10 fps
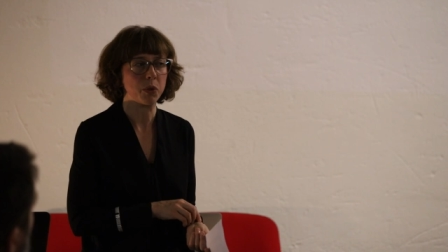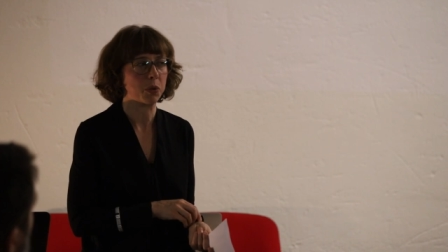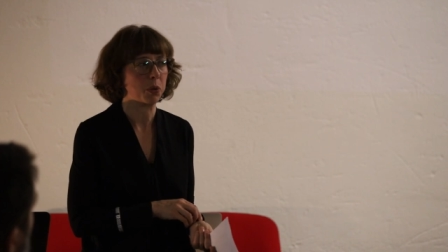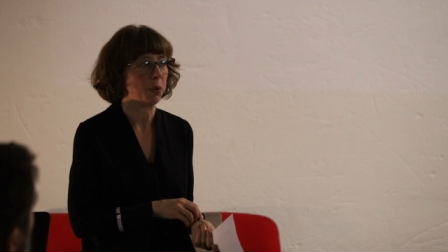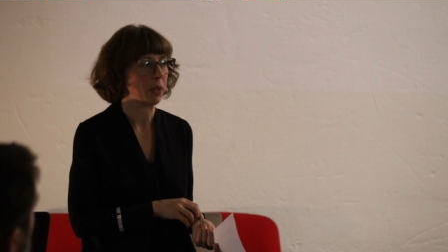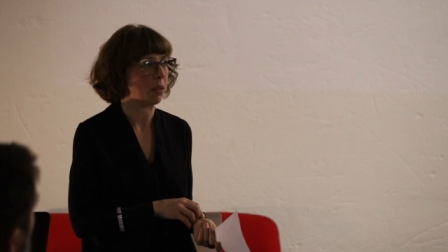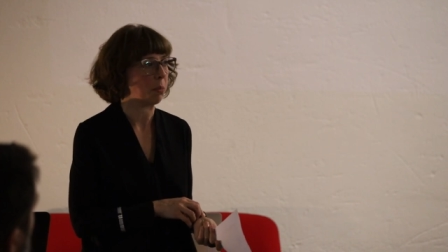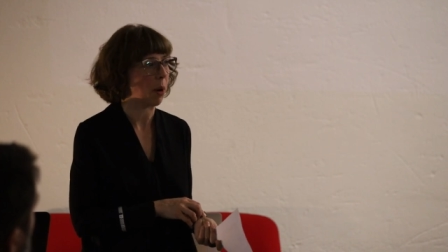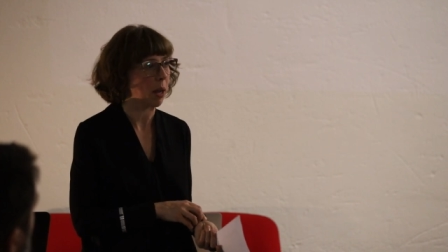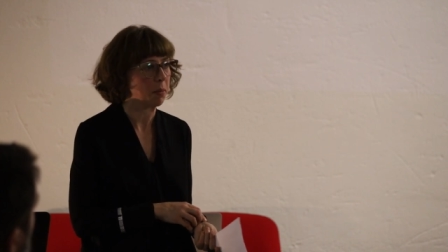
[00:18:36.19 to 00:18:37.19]
who is
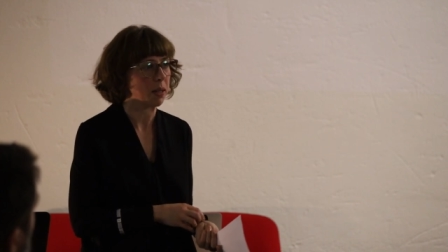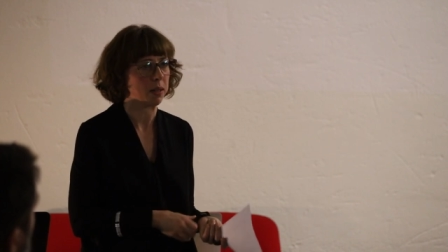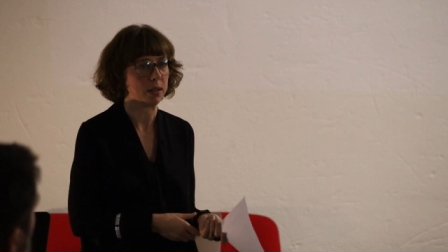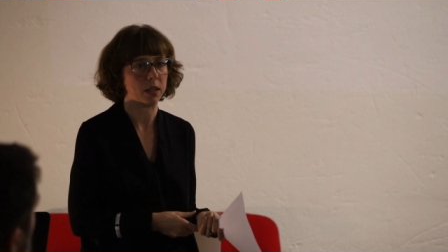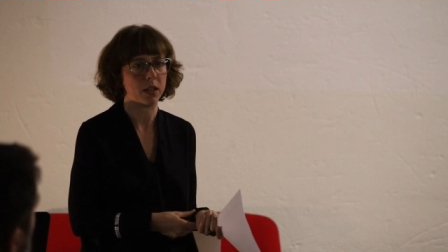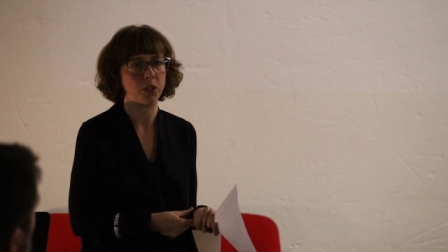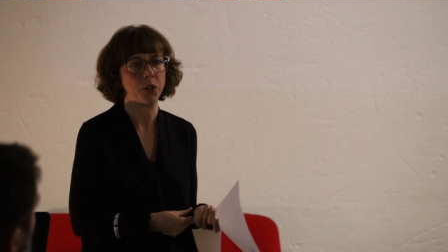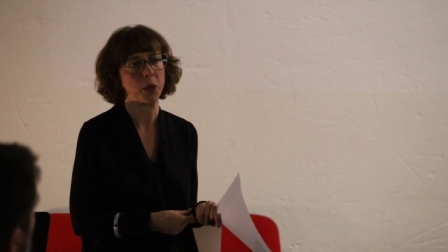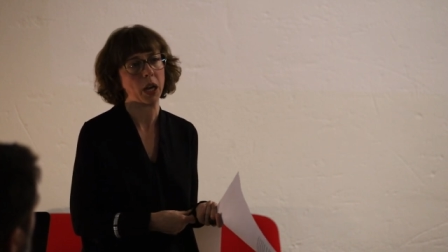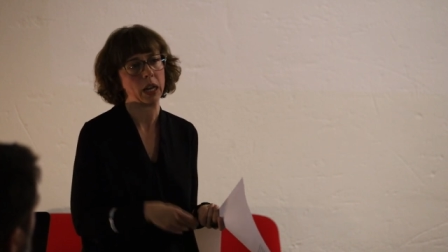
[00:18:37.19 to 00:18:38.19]
a prime minister in
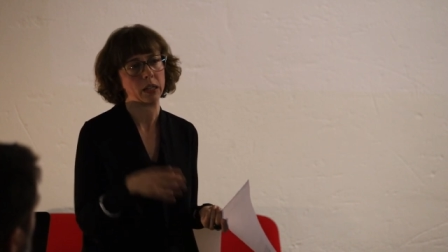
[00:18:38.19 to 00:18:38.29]
the UK